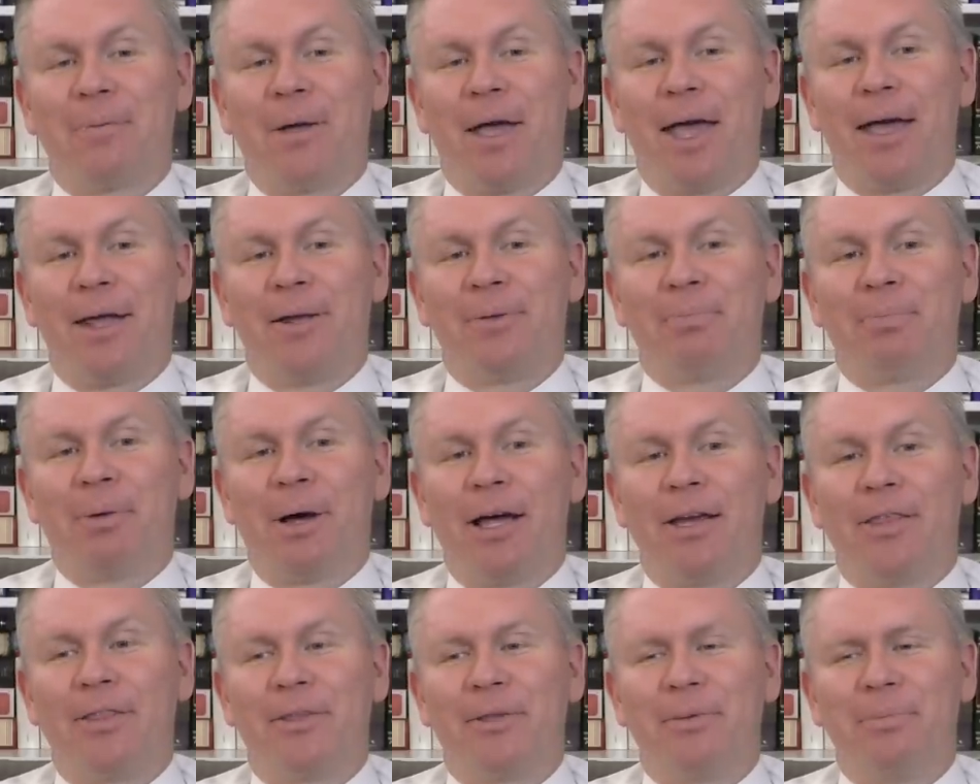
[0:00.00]
And
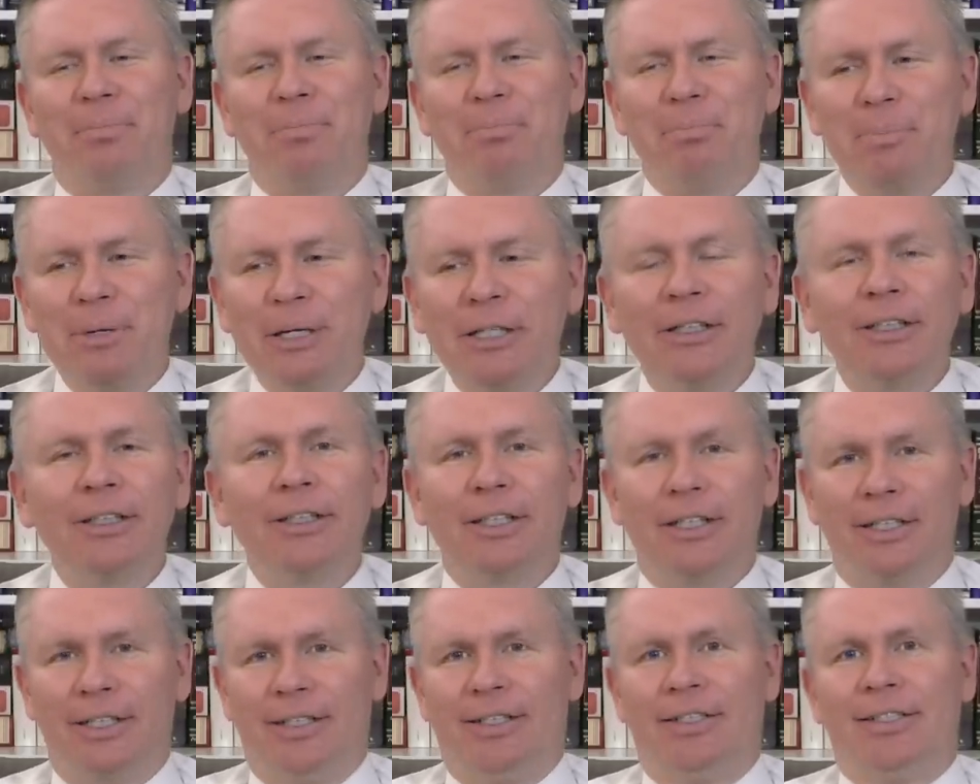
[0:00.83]
by the
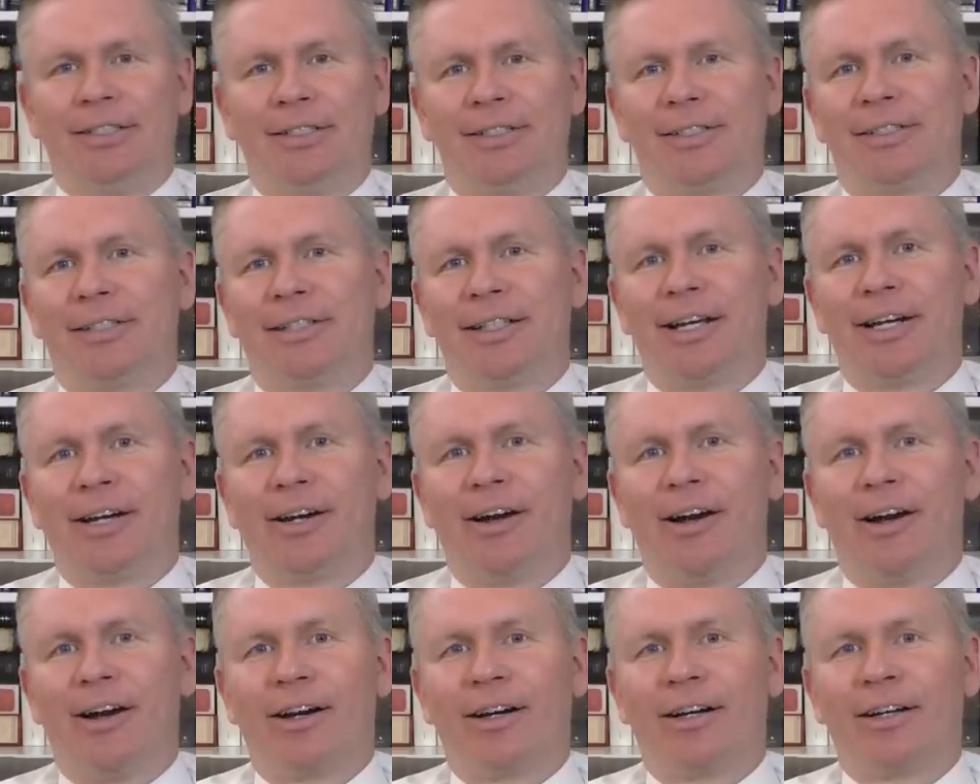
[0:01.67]
millions,
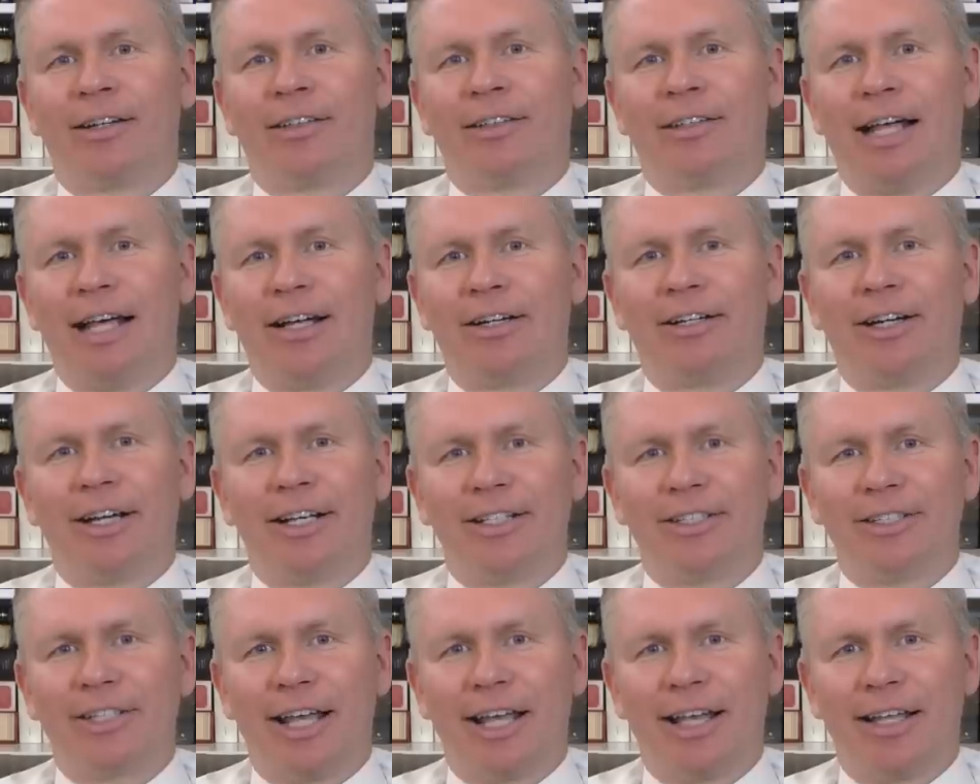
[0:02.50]
there are Latter day
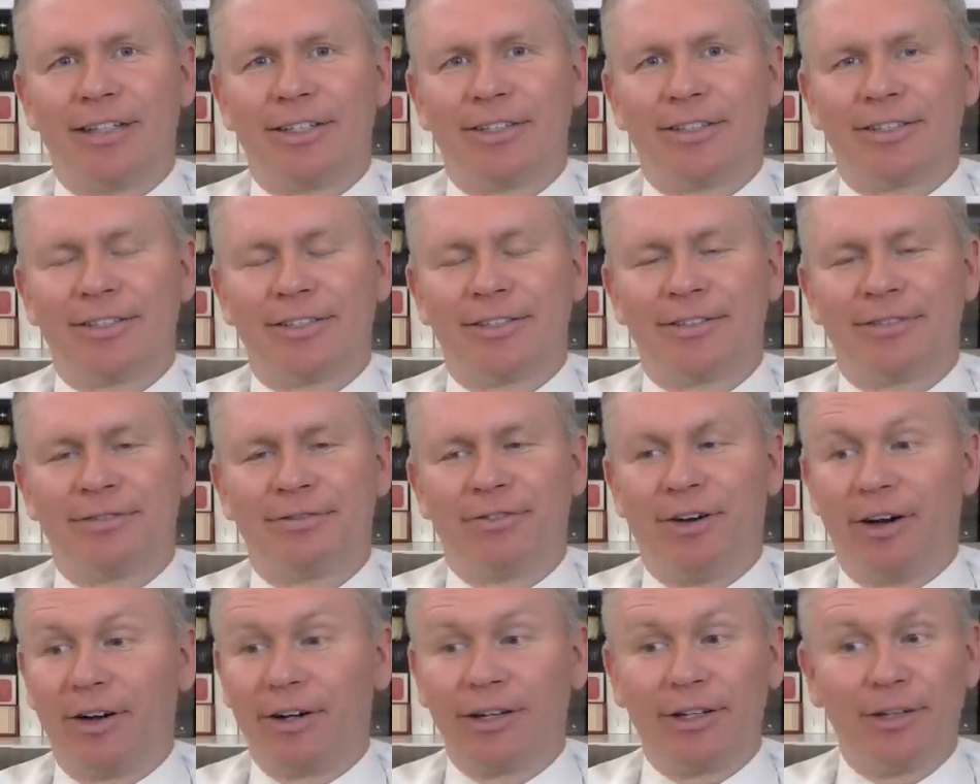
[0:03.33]
Saints
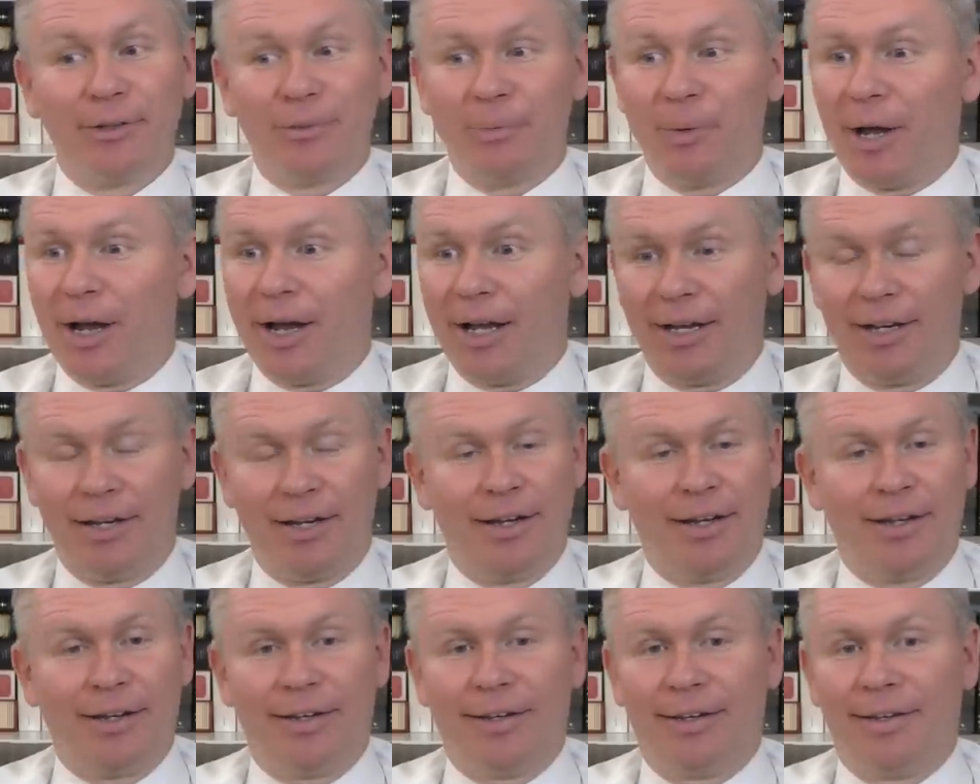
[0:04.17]
far and
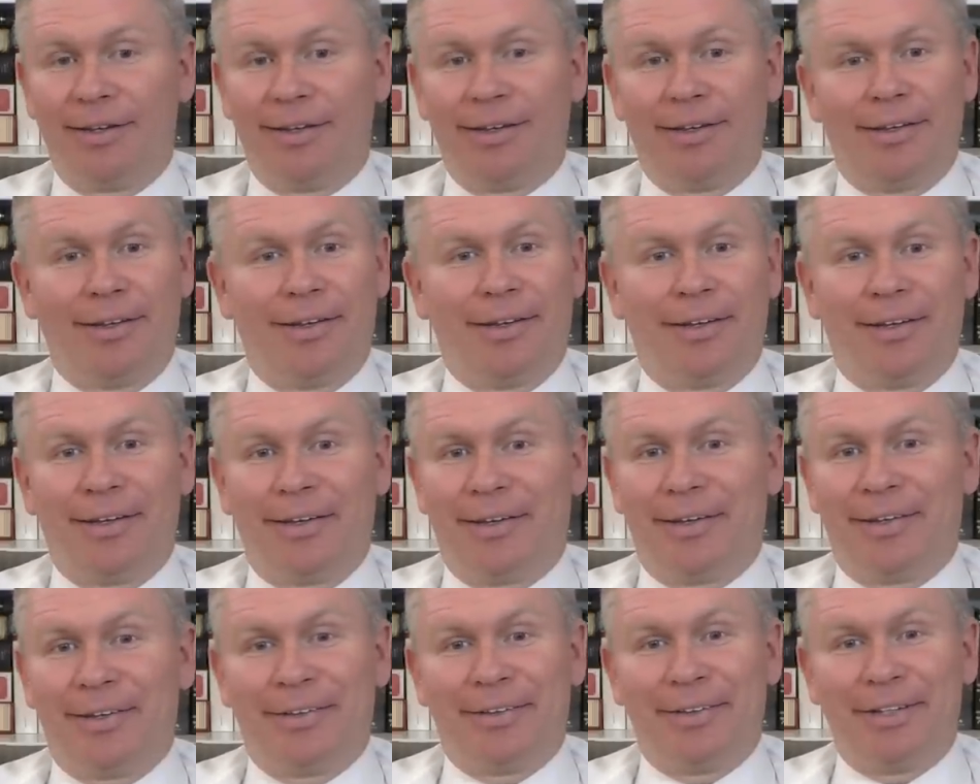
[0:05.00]
wide
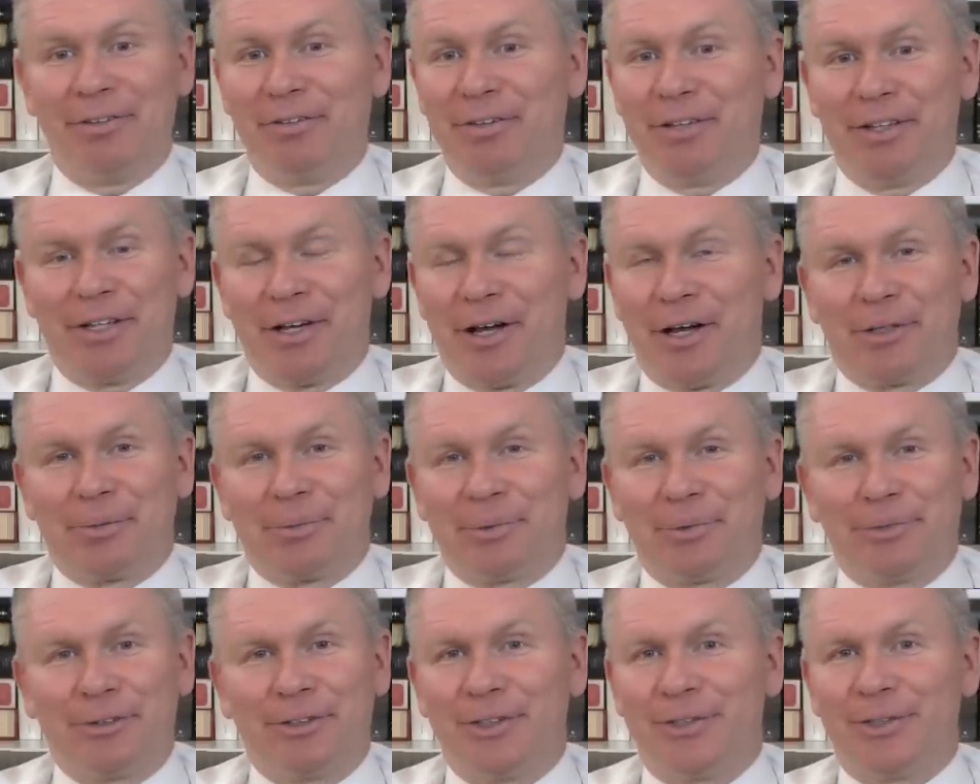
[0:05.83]
living the
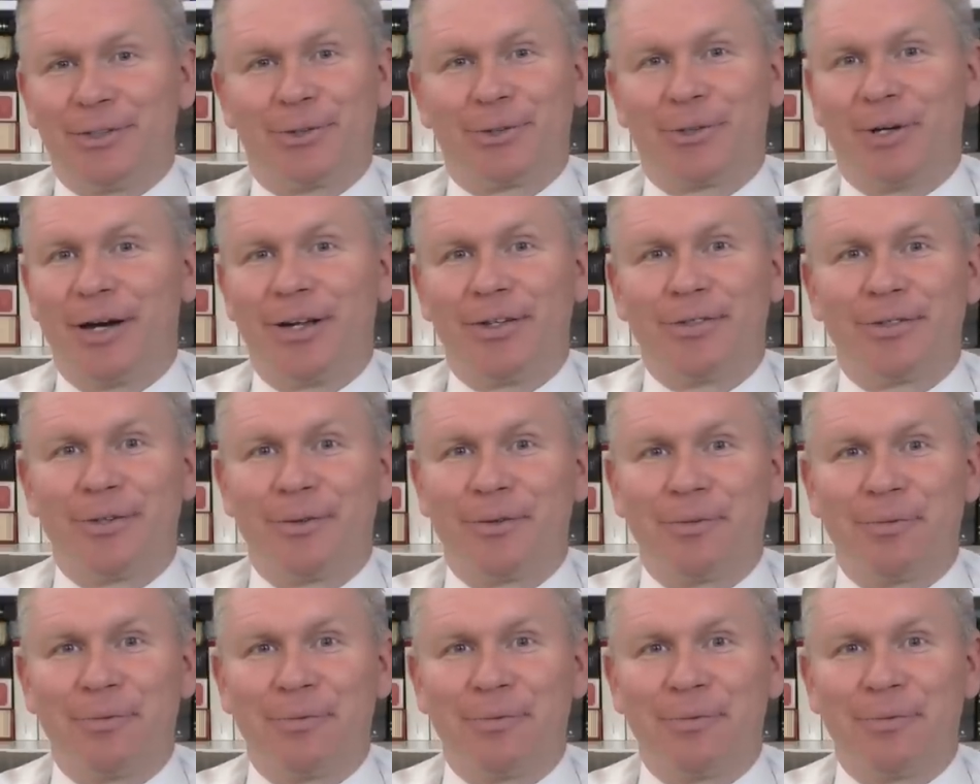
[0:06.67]
gospel of Jesus Christ.